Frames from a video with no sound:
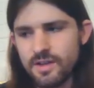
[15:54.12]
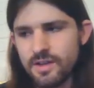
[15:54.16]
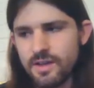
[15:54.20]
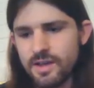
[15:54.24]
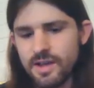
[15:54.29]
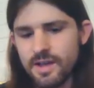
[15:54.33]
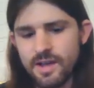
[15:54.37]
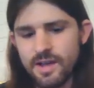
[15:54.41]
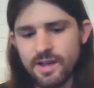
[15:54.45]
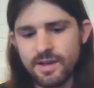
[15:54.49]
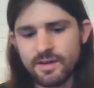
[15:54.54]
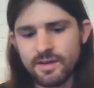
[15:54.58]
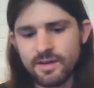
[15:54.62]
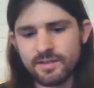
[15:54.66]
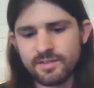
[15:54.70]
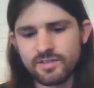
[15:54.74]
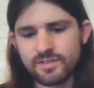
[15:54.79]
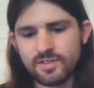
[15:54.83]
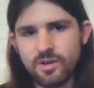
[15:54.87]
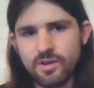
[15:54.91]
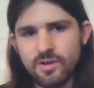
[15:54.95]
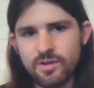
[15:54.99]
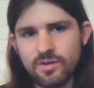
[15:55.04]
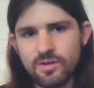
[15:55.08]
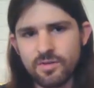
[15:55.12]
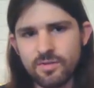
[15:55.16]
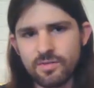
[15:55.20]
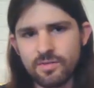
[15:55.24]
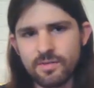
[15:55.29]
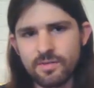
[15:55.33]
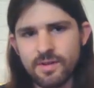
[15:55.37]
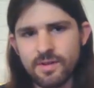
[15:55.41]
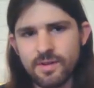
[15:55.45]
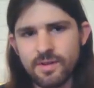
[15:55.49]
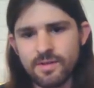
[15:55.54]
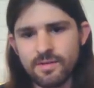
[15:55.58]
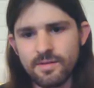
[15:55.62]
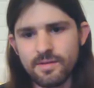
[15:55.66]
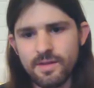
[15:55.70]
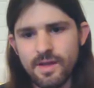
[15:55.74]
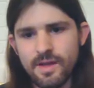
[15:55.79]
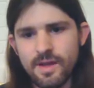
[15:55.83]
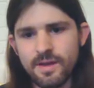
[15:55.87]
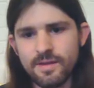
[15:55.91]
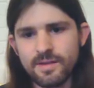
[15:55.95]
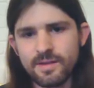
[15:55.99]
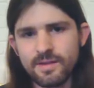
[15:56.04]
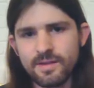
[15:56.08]
and it's all
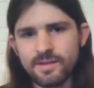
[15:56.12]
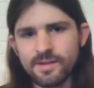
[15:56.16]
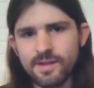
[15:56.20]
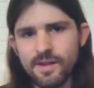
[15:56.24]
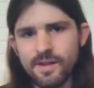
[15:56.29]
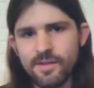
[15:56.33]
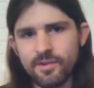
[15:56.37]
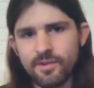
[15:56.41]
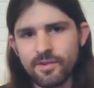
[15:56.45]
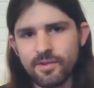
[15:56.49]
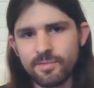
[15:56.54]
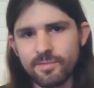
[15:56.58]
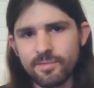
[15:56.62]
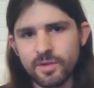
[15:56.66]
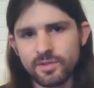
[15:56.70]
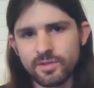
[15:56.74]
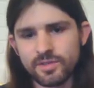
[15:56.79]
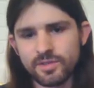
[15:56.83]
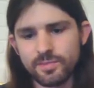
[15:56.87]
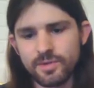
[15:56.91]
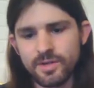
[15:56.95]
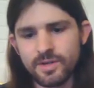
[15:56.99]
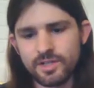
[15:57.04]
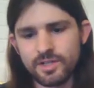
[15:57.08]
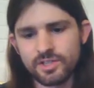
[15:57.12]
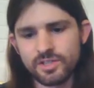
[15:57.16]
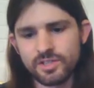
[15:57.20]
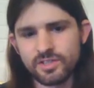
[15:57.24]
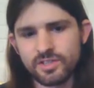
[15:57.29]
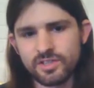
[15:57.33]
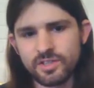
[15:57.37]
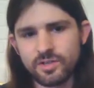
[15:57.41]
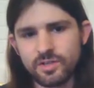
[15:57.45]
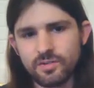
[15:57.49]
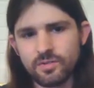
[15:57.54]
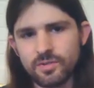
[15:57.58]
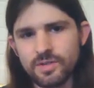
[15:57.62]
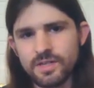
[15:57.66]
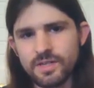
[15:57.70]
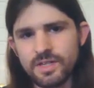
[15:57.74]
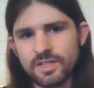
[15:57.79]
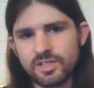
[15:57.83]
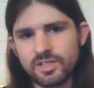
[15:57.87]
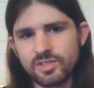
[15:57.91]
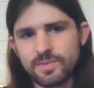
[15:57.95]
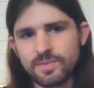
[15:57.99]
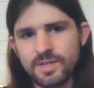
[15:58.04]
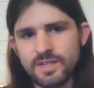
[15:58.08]
edited together in post-production, so each
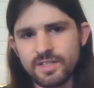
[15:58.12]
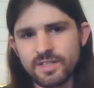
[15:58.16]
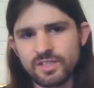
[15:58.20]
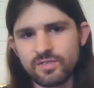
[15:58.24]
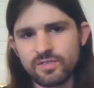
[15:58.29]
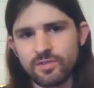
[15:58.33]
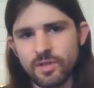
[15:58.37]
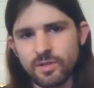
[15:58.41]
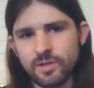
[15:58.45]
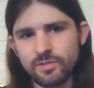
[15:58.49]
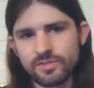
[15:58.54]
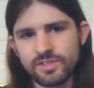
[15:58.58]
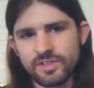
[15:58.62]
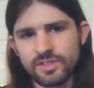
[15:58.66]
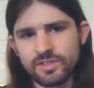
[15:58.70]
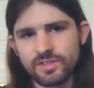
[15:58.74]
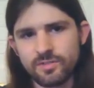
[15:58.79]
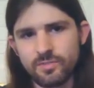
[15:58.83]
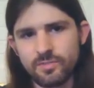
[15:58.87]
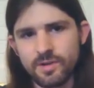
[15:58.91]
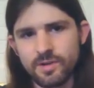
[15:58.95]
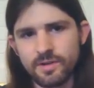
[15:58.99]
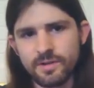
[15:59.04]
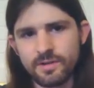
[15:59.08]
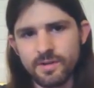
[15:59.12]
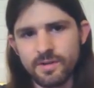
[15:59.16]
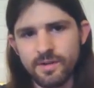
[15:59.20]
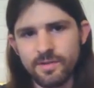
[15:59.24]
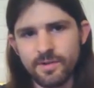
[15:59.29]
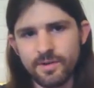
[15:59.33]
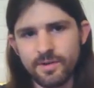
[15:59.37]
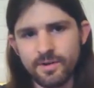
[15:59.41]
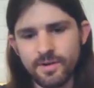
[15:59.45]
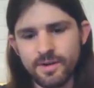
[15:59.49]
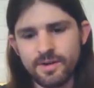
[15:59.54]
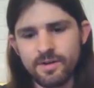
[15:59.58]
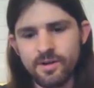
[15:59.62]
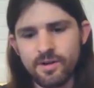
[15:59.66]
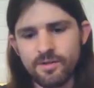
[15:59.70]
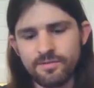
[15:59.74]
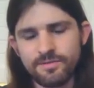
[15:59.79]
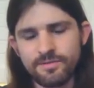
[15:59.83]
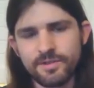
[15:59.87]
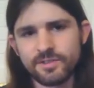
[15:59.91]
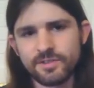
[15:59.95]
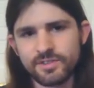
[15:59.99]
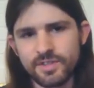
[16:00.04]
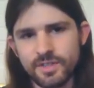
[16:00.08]
piece flows into one another. It all
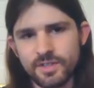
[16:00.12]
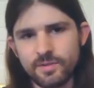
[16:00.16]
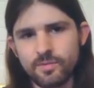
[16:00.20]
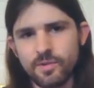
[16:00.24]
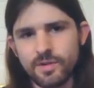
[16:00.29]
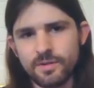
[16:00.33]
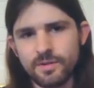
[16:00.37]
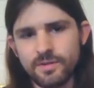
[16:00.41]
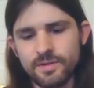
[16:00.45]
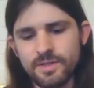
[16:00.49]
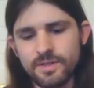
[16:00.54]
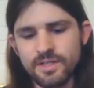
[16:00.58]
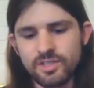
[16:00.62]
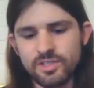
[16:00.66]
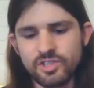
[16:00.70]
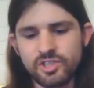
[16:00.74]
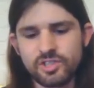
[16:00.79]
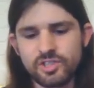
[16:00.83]
feels like one, each